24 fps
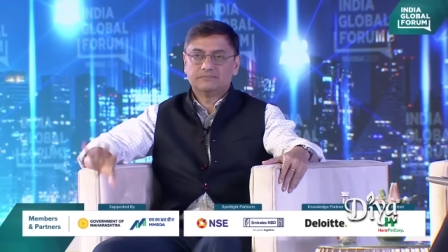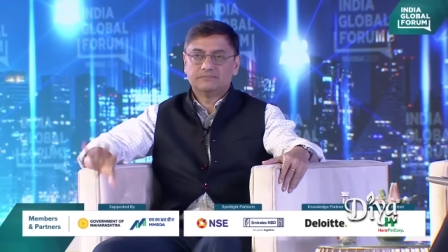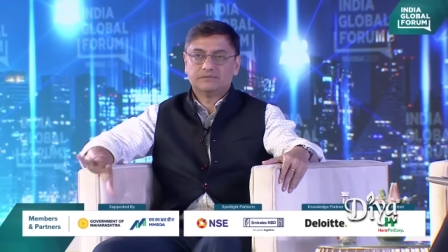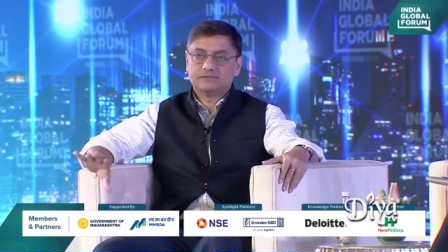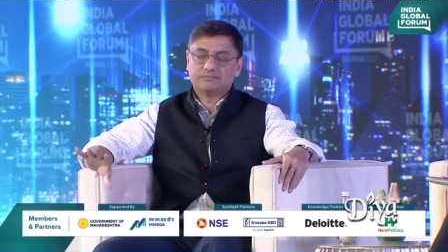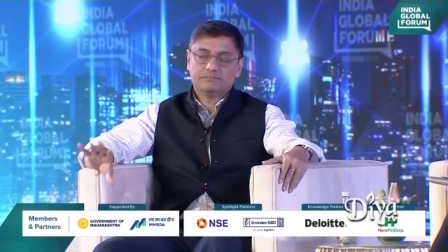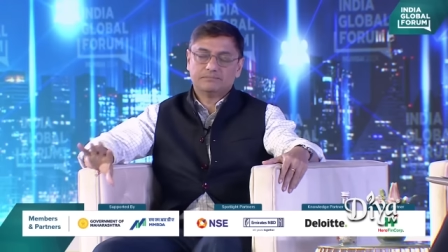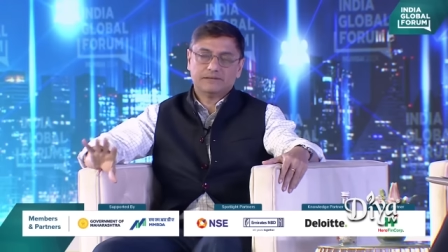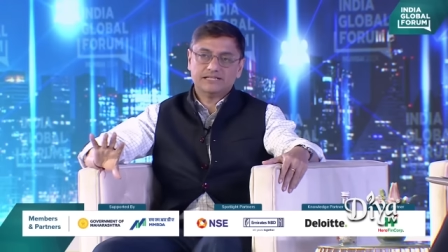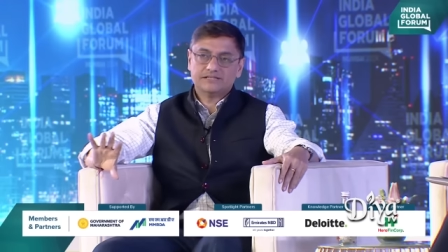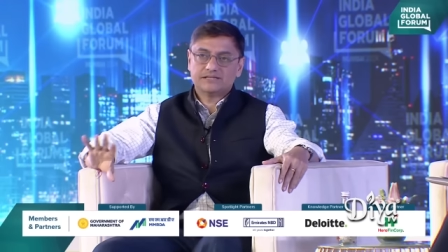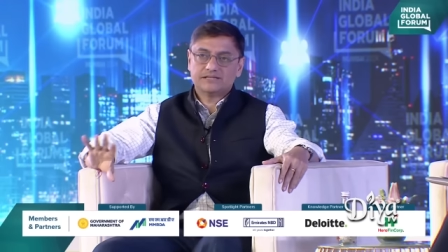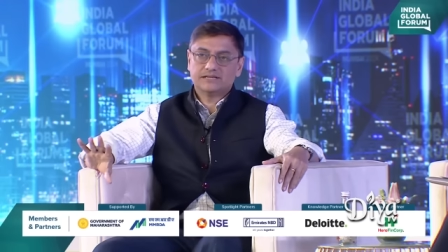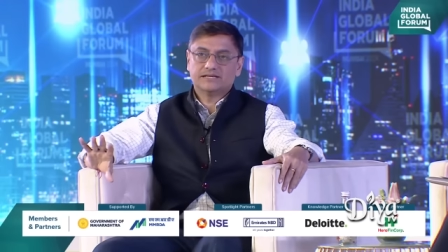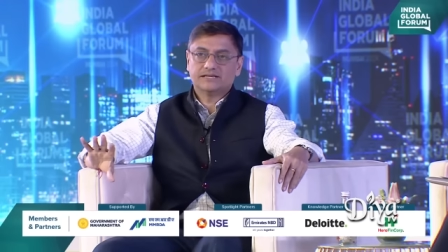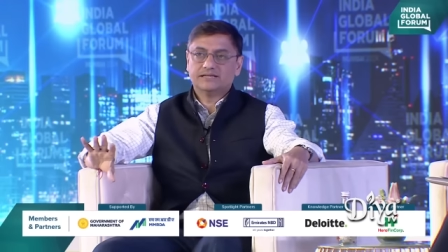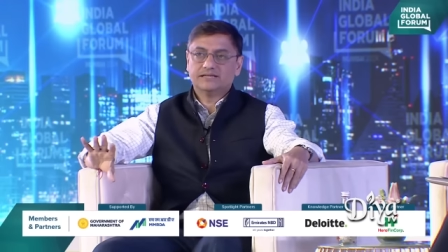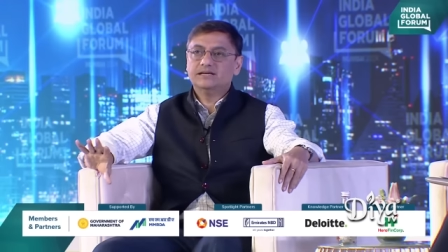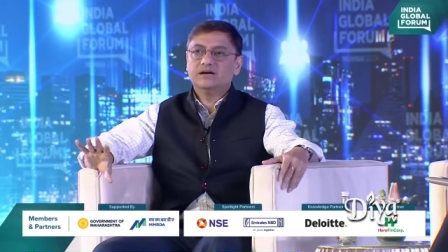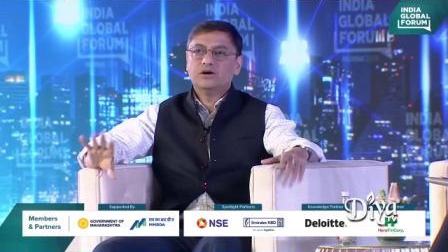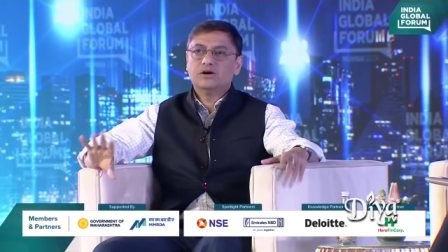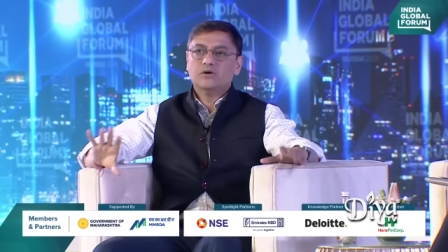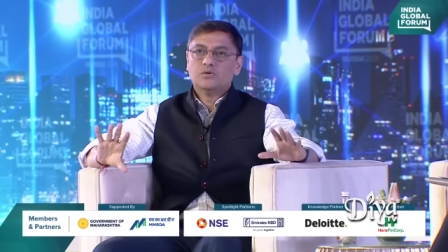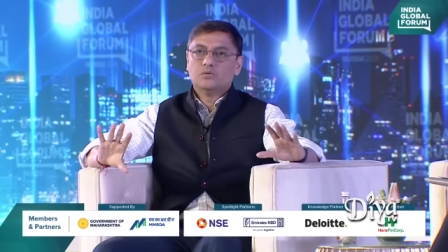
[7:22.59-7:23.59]
but
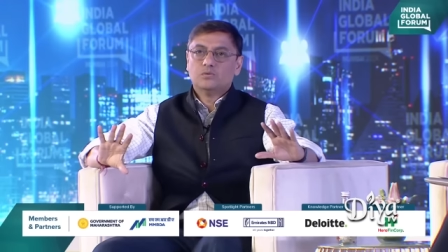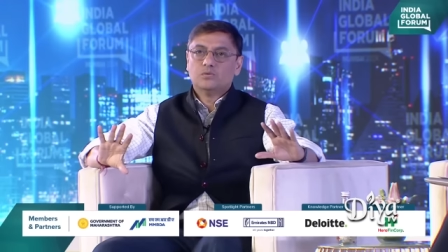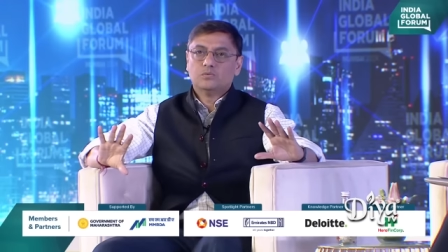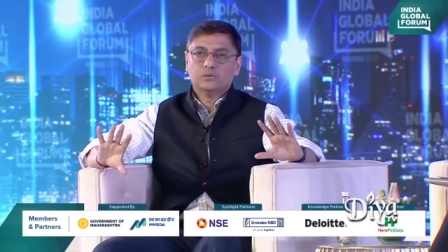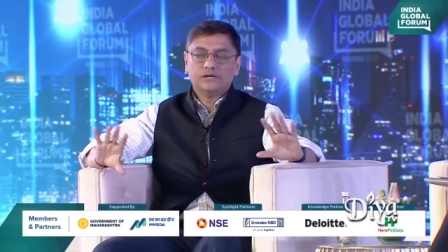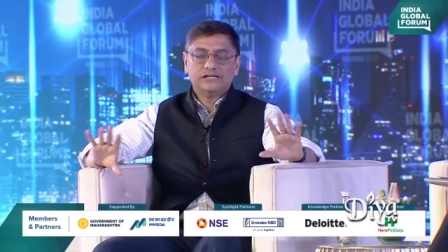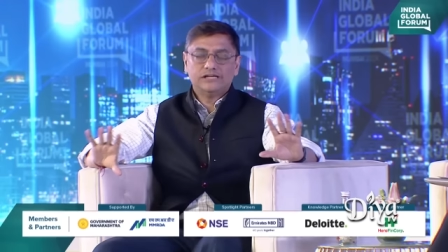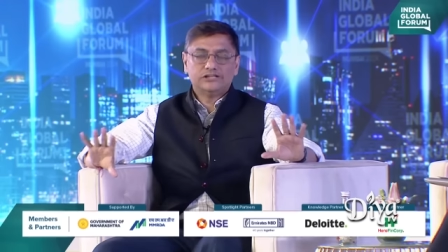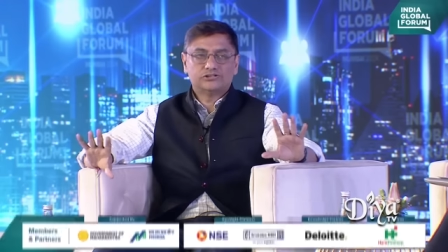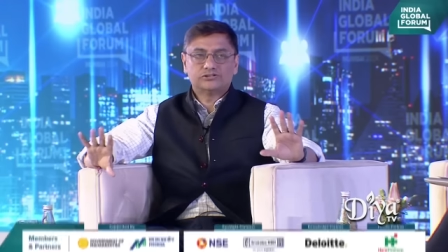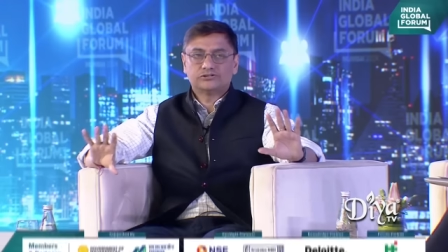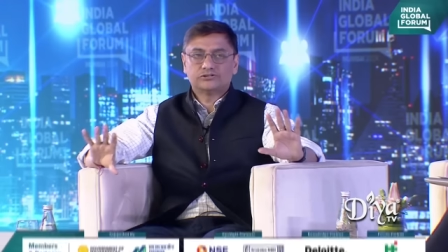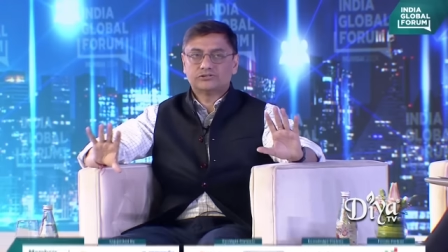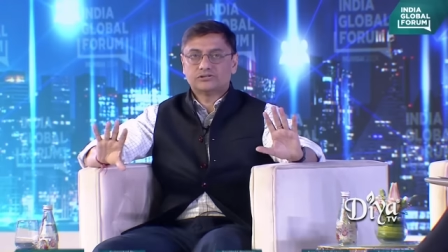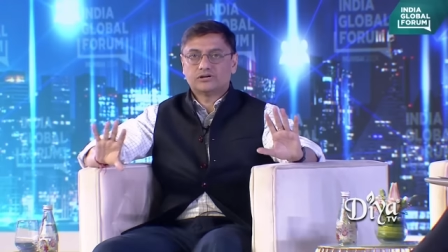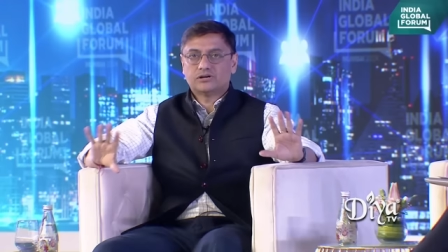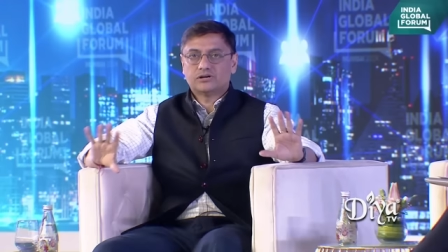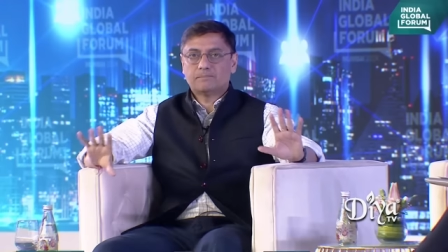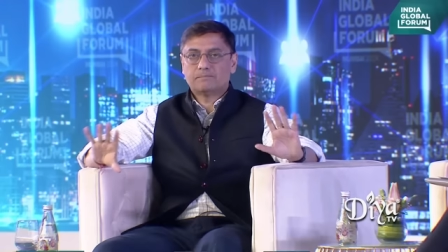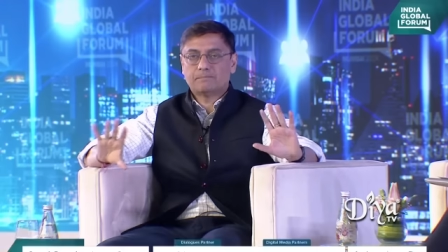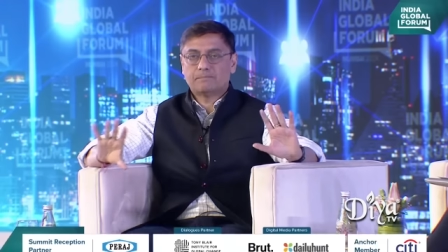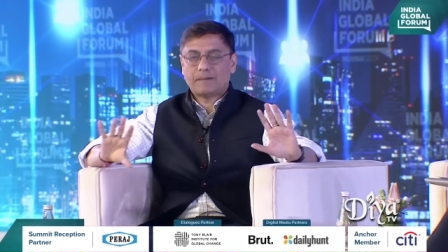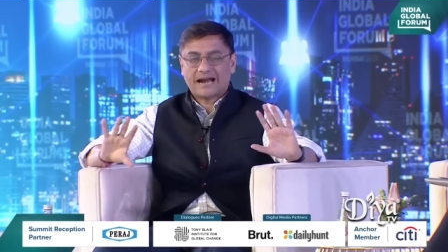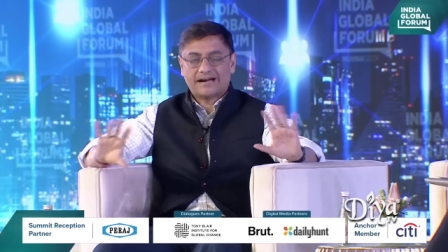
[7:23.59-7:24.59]
basically we should
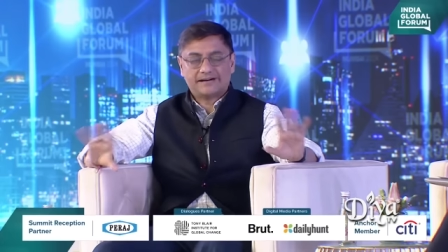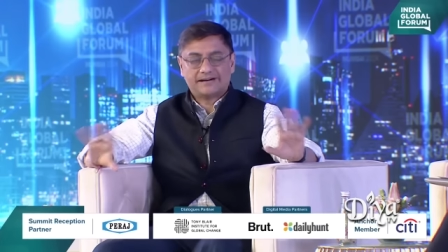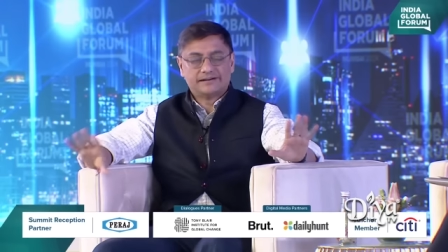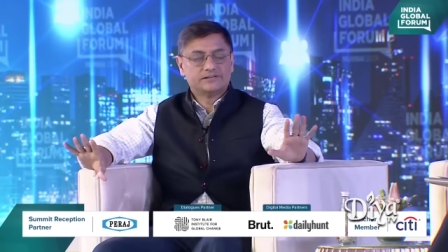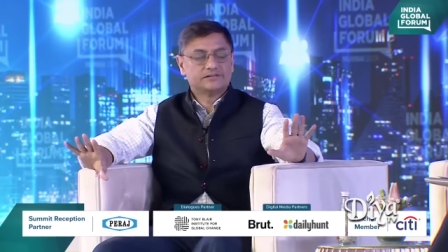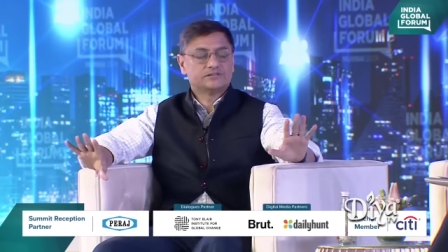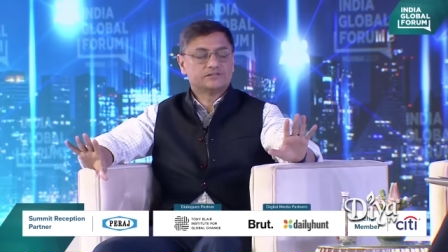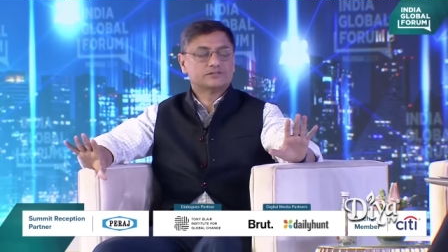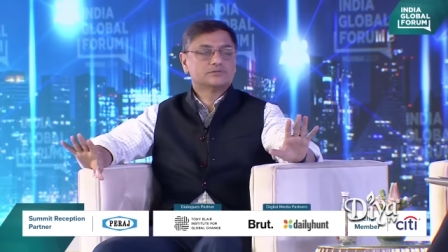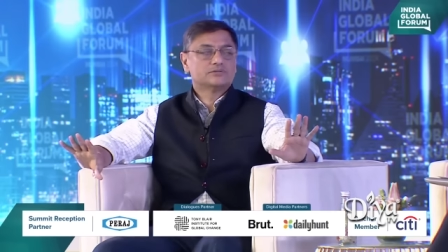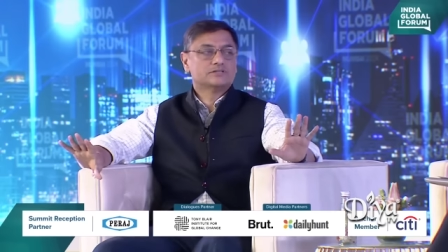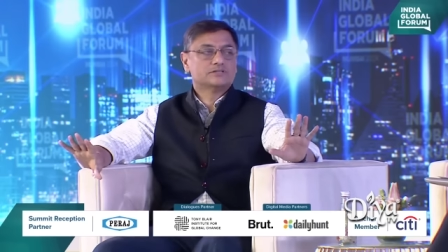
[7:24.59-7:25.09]
not pander to